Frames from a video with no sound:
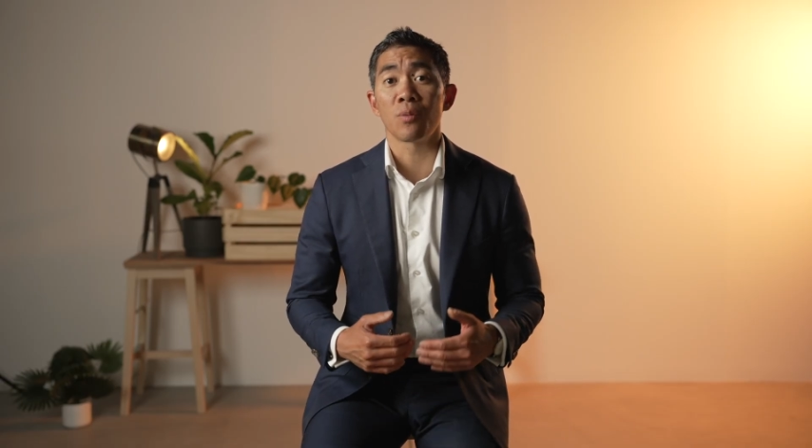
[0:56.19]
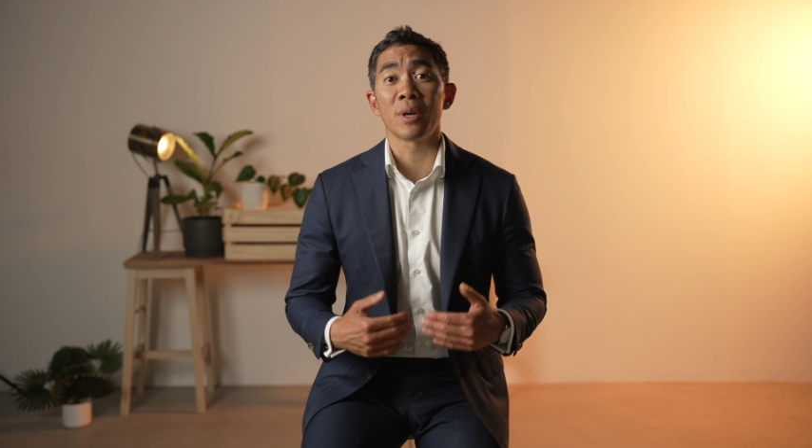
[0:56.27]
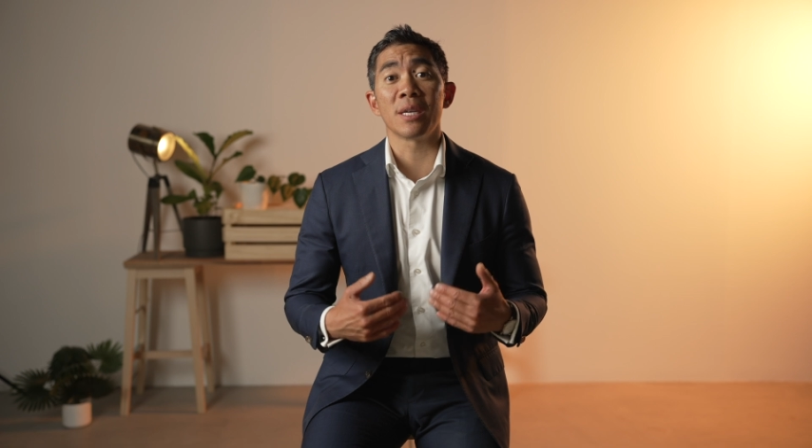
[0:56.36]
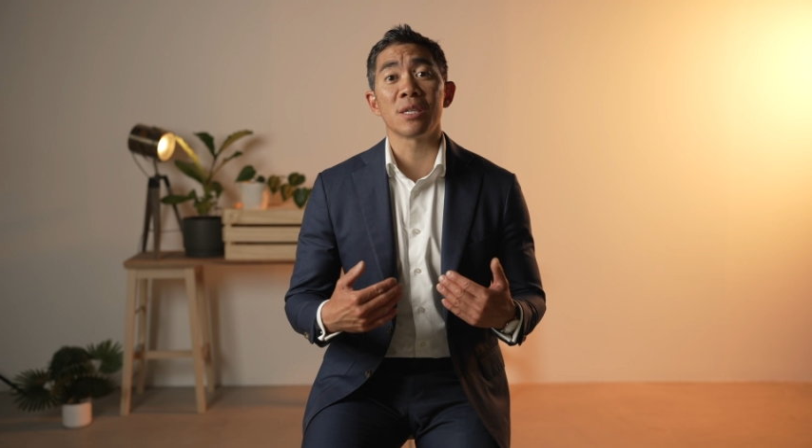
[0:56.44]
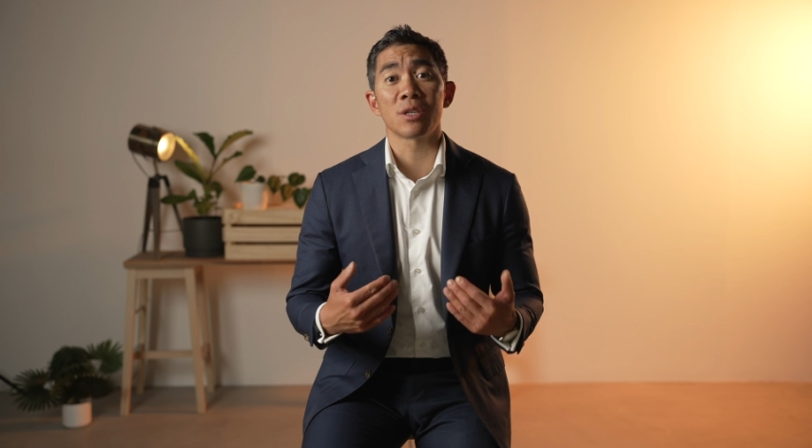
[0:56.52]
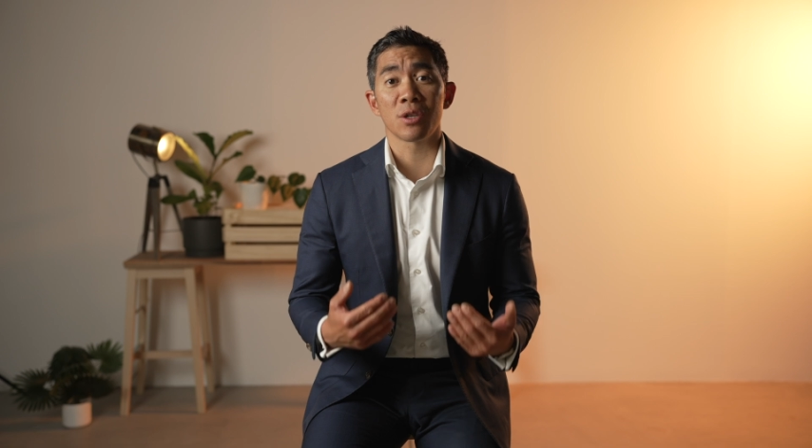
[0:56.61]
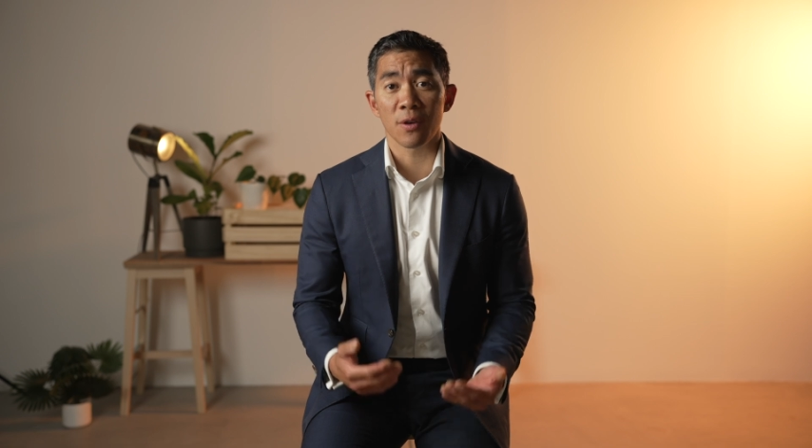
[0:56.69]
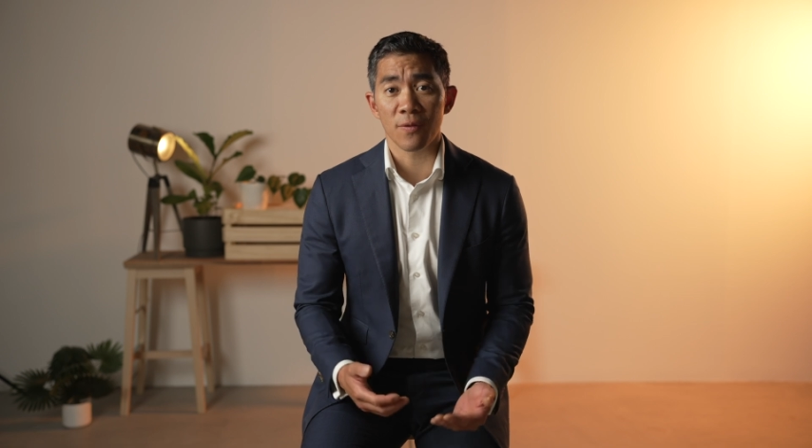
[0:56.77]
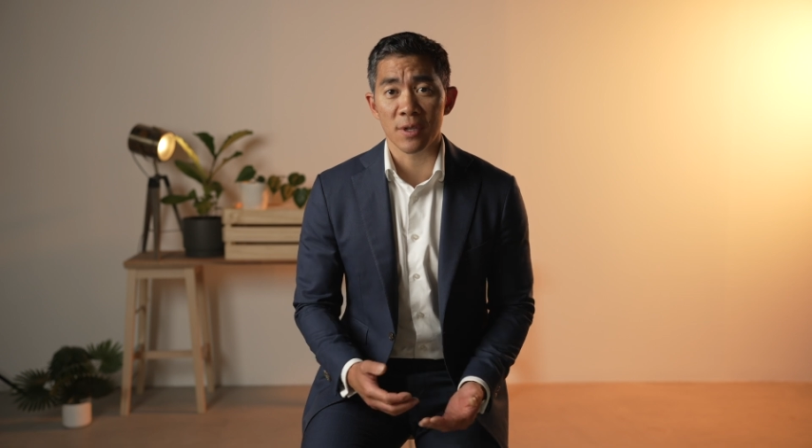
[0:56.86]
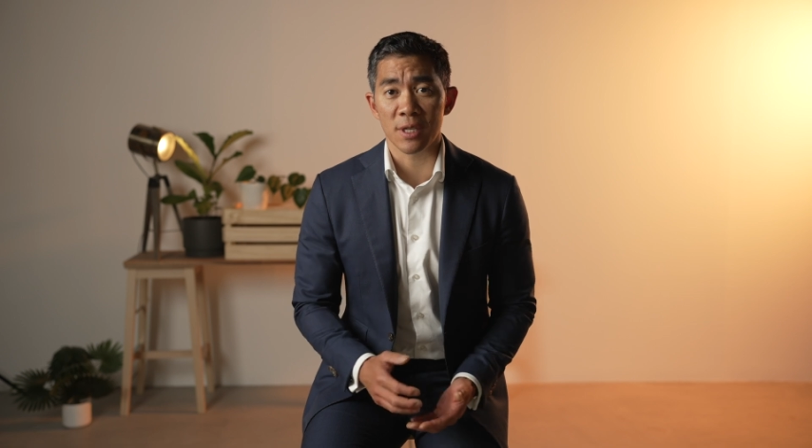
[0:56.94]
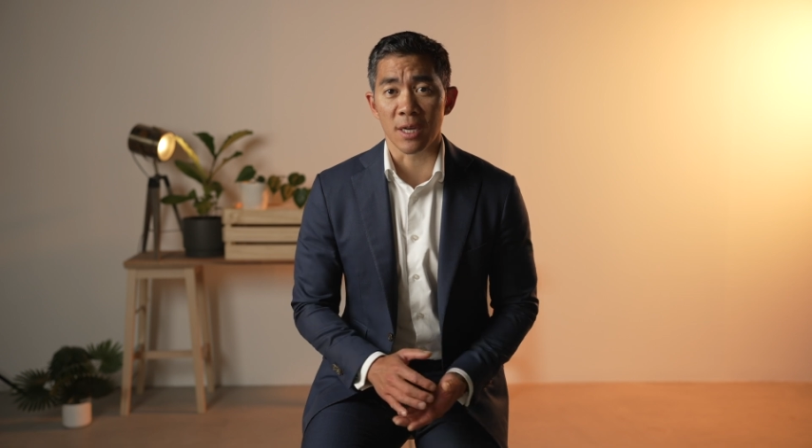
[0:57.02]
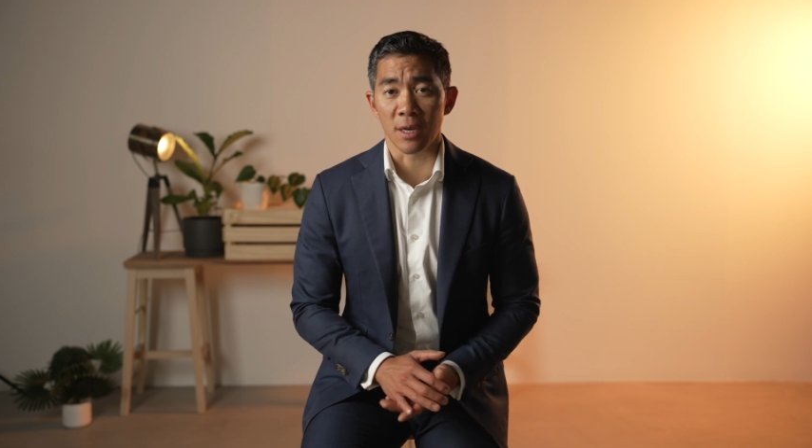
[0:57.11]

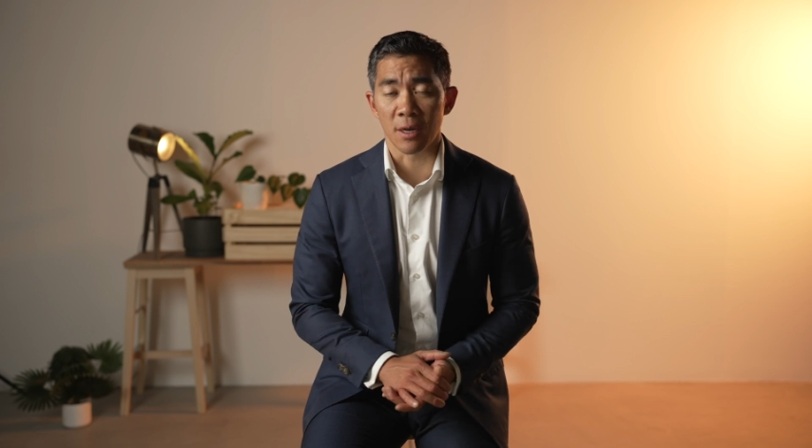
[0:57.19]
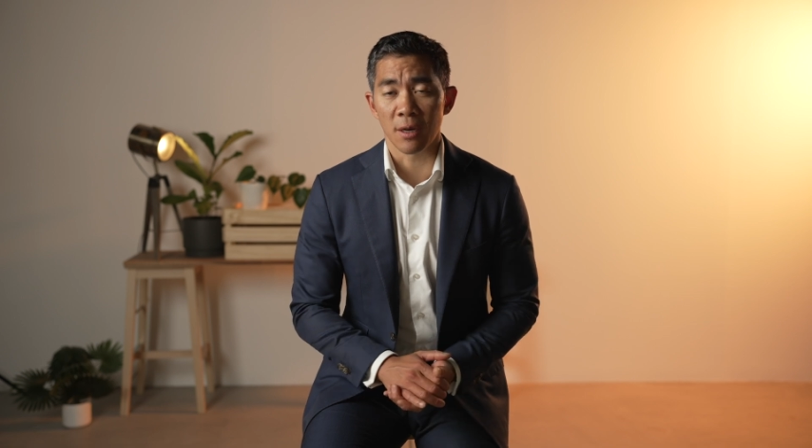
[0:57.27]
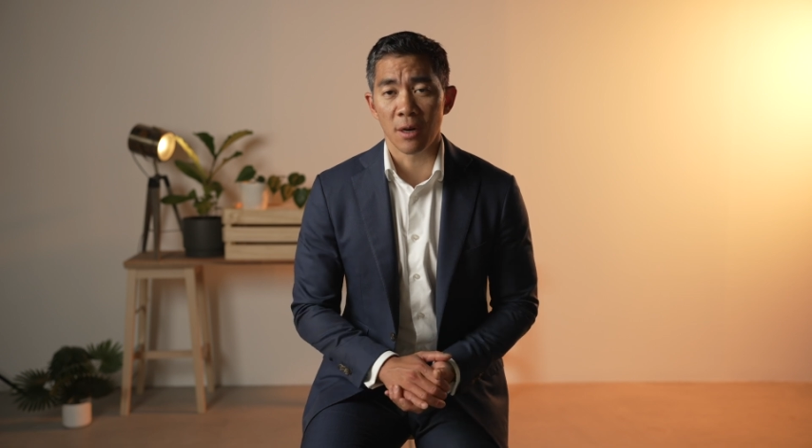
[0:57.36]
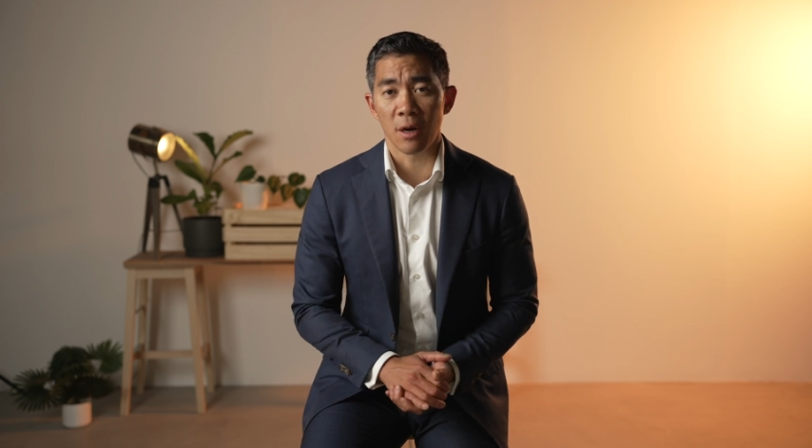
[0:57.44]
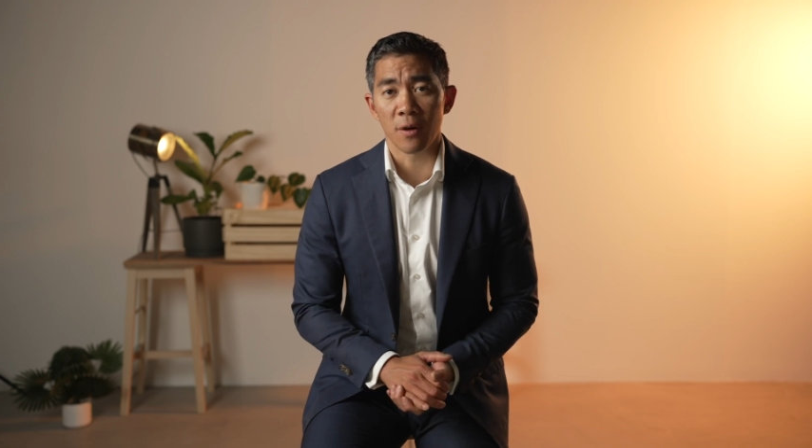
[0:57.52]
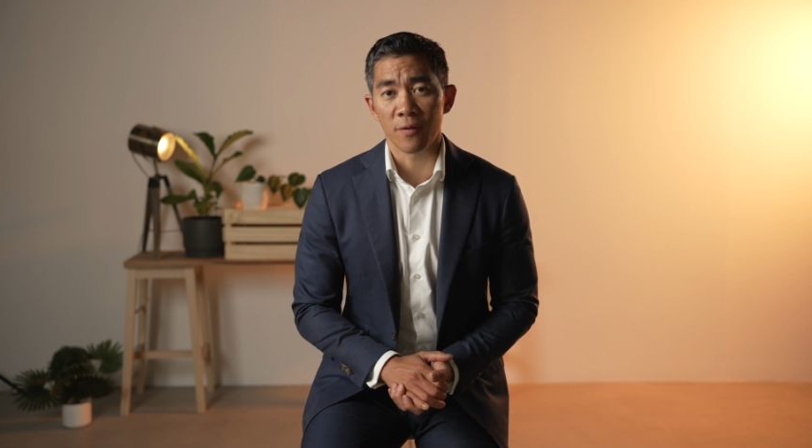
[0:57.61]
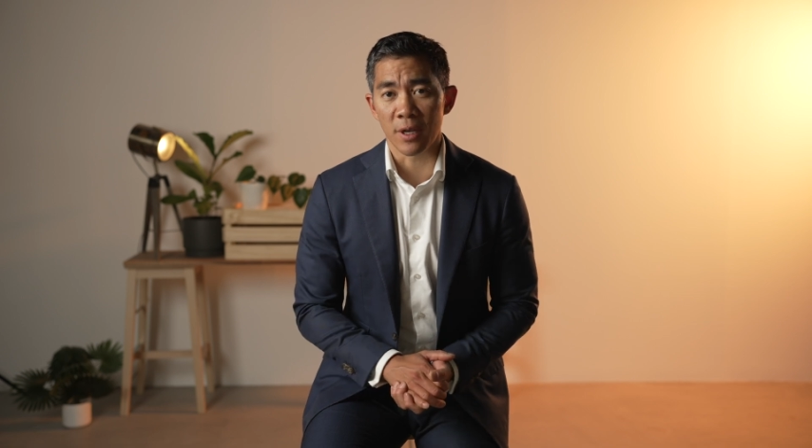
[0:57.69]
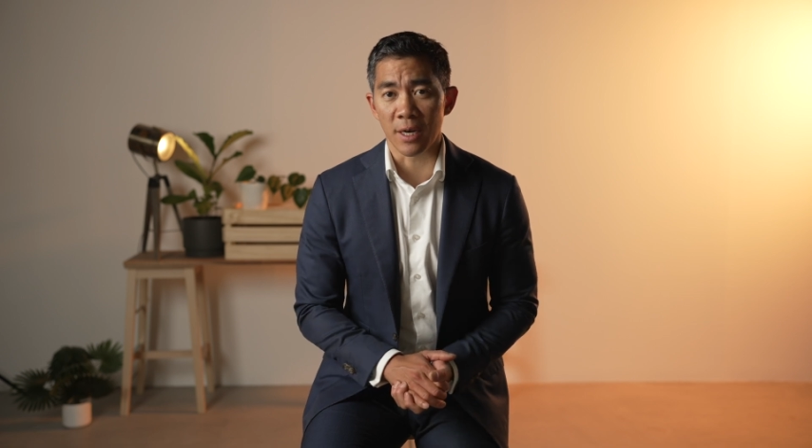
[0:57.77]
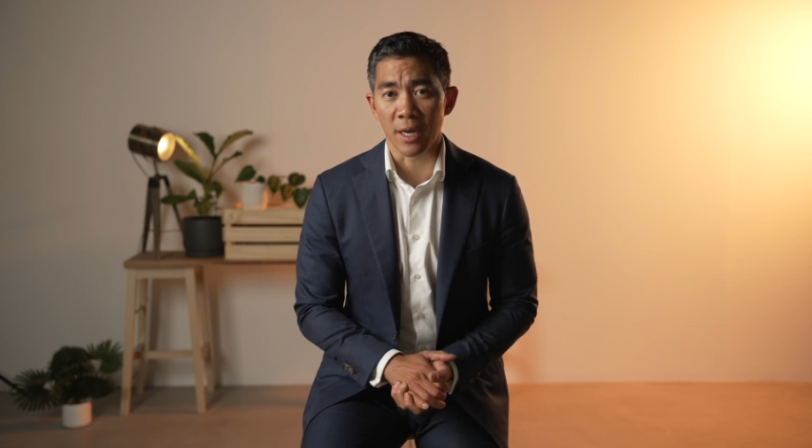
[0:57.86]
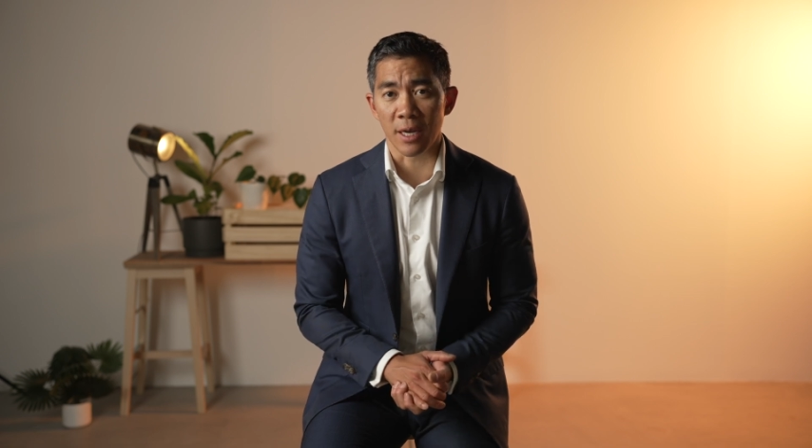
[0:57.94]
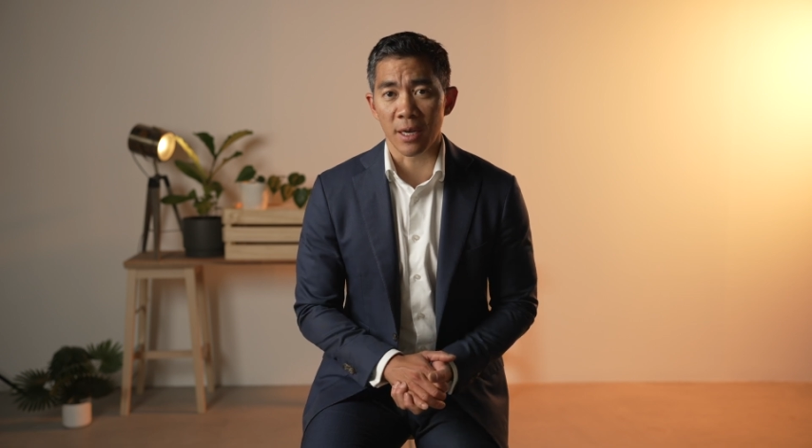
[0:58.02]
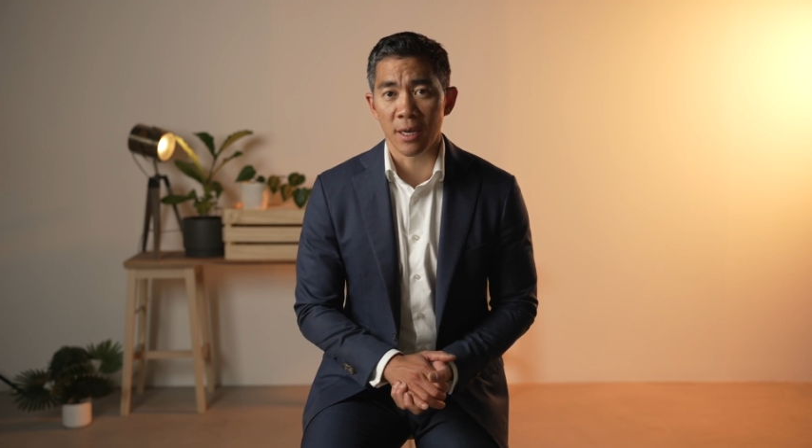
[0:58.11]
resurfacing of
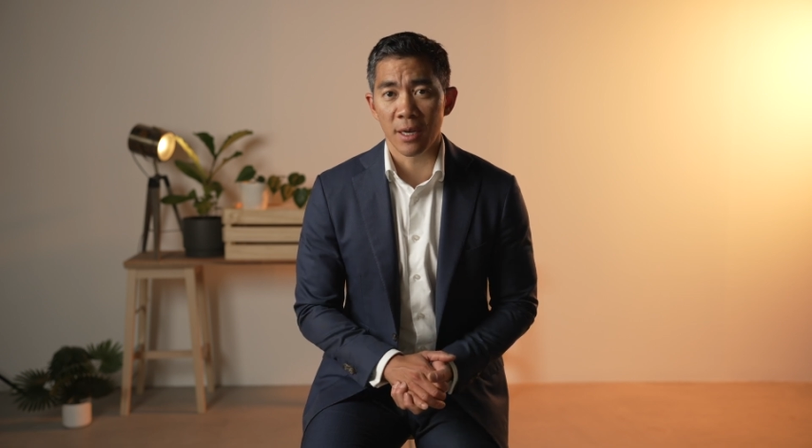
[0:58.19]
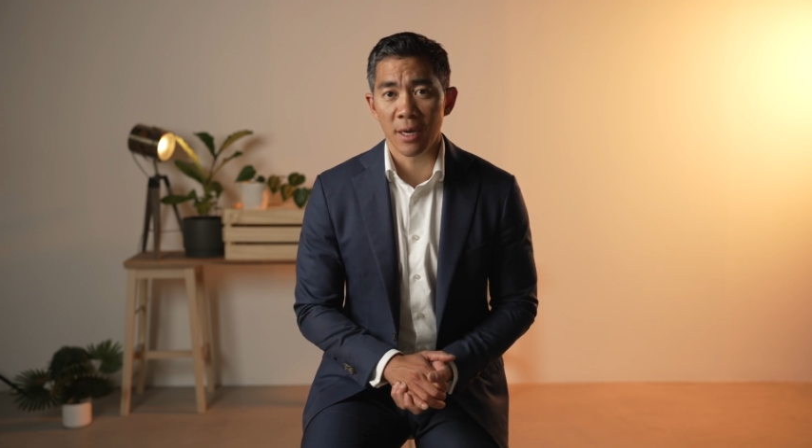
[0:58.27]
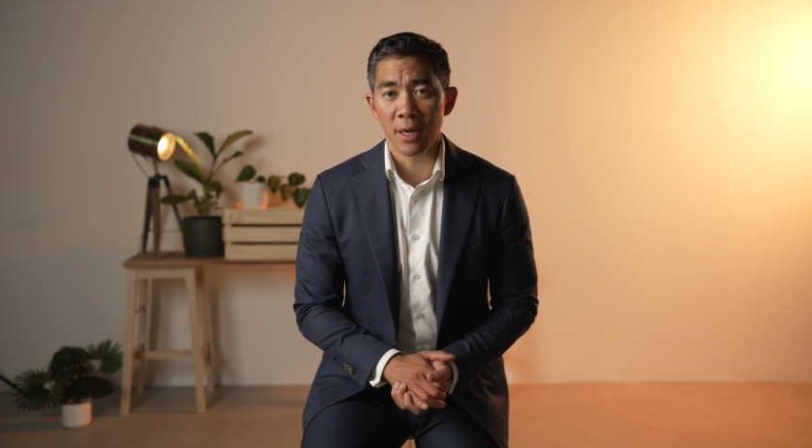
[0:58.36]
the knee.